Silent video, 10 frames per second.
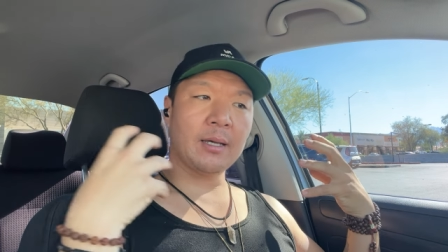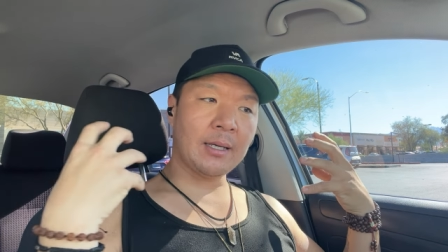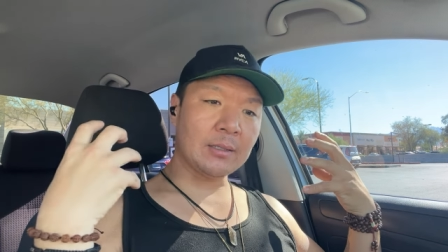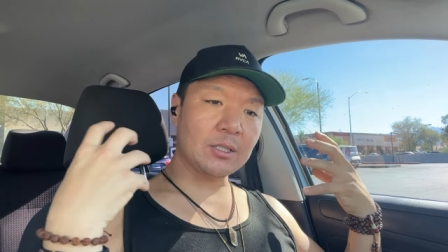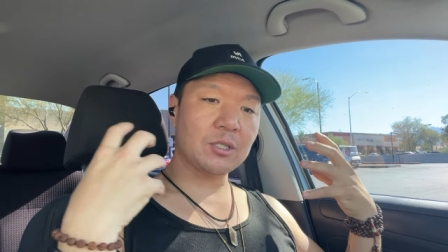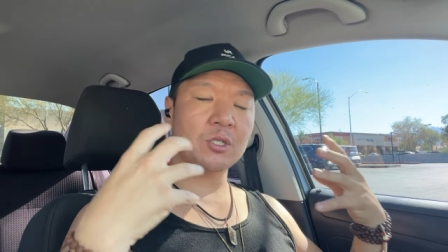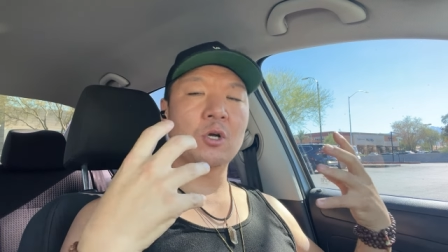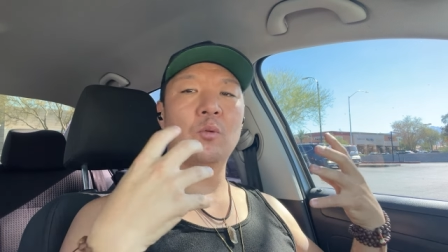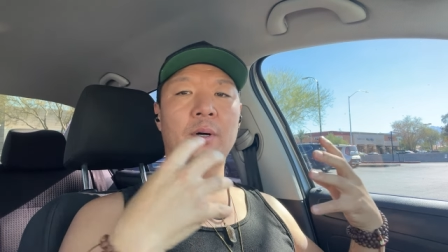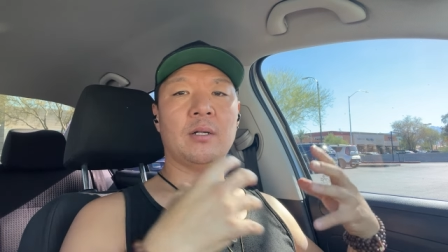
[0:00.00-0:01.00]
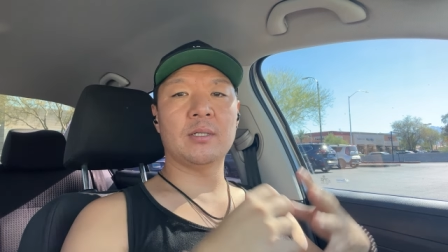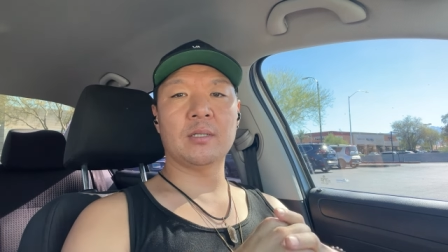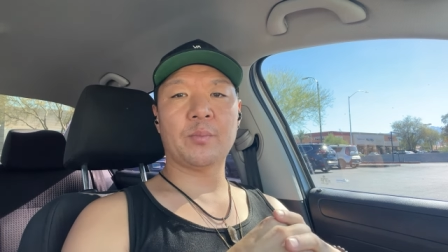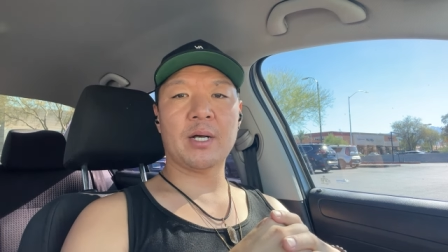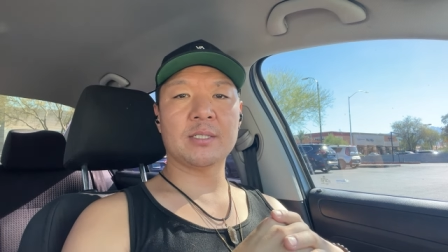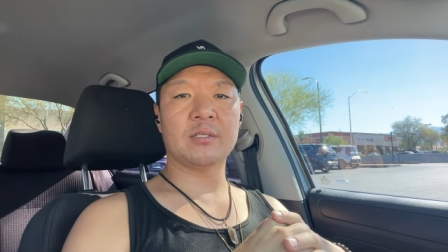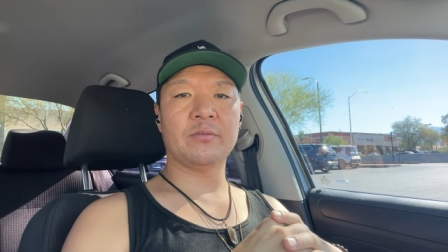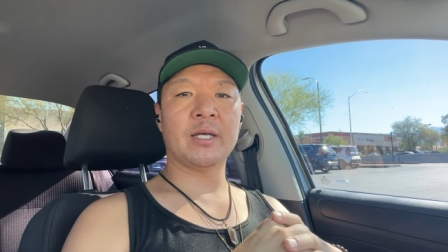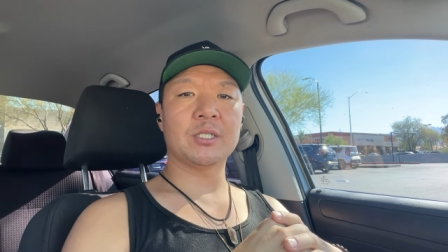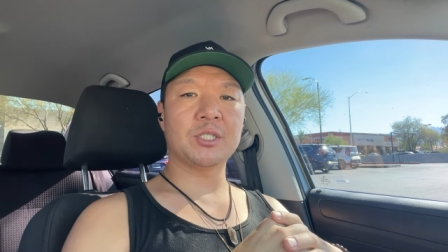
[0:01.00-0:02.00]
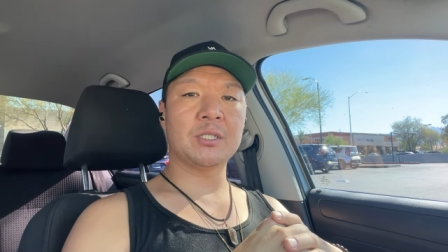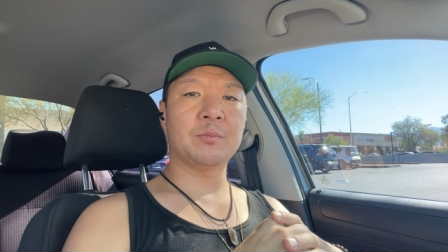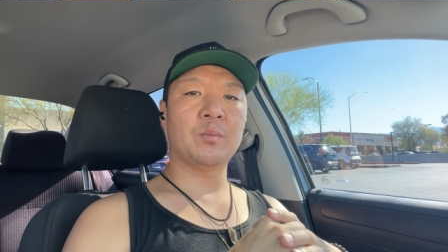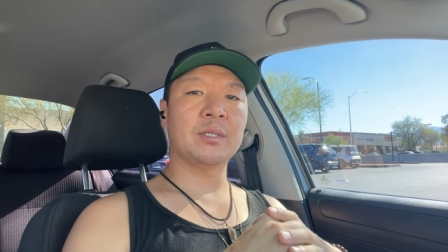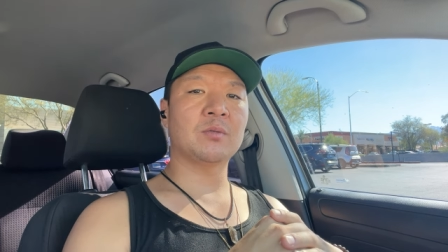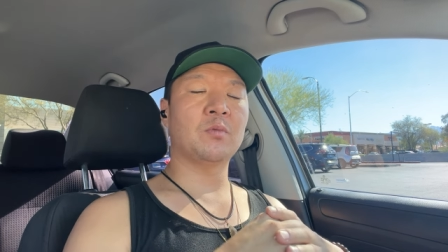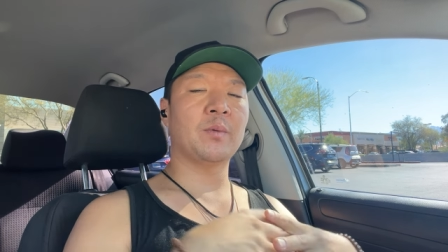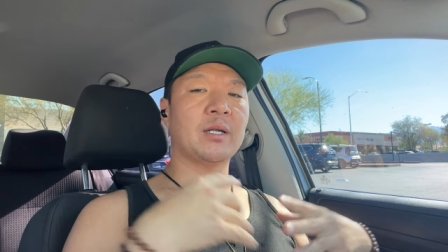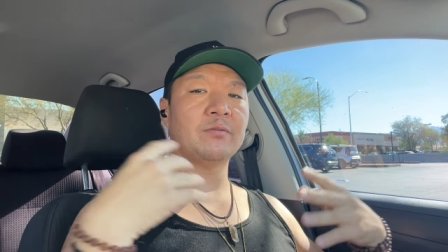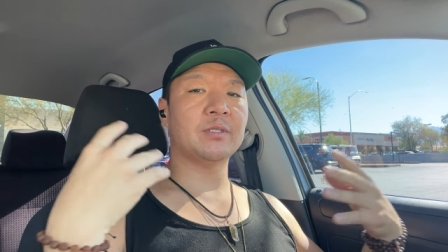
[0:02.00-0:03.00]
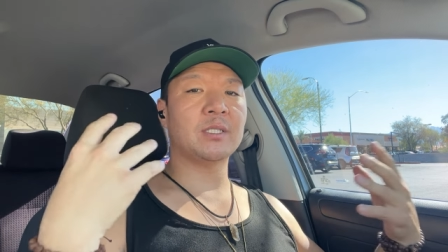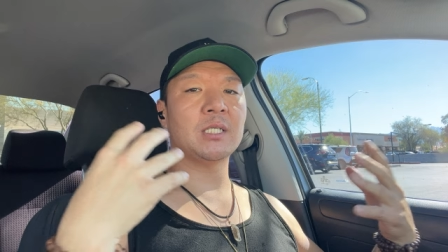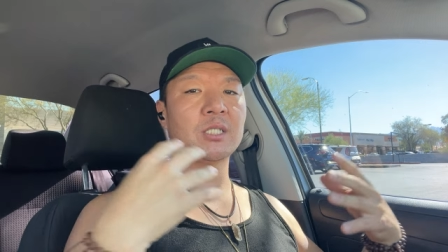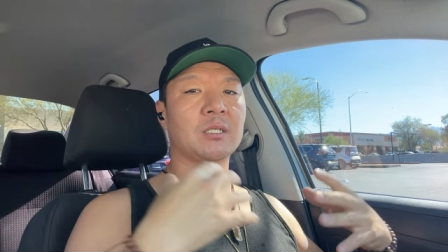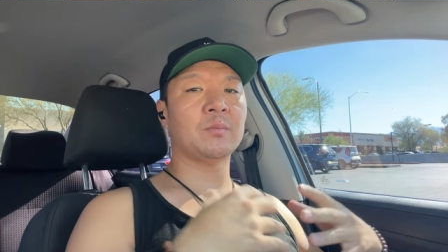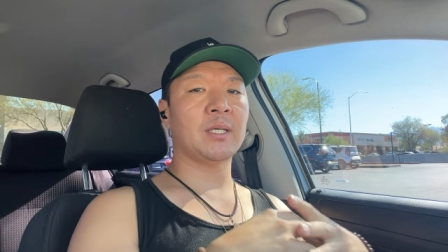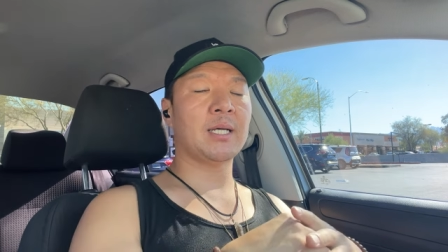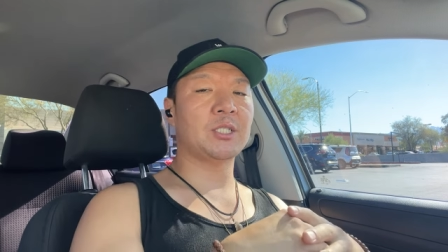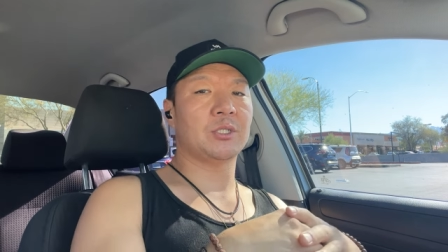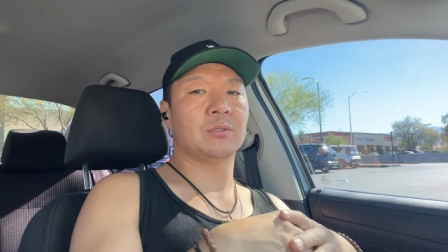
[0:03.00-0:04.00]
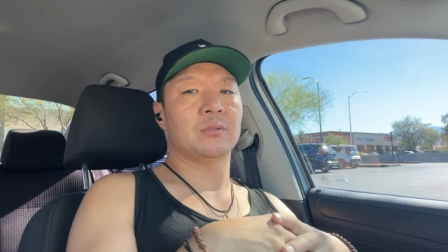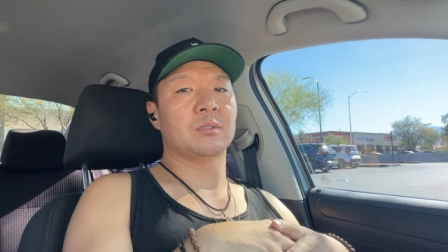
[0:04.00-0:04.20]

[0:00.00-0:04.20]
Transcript: and snowballing the positive energy and momentum of manifestation coming at you.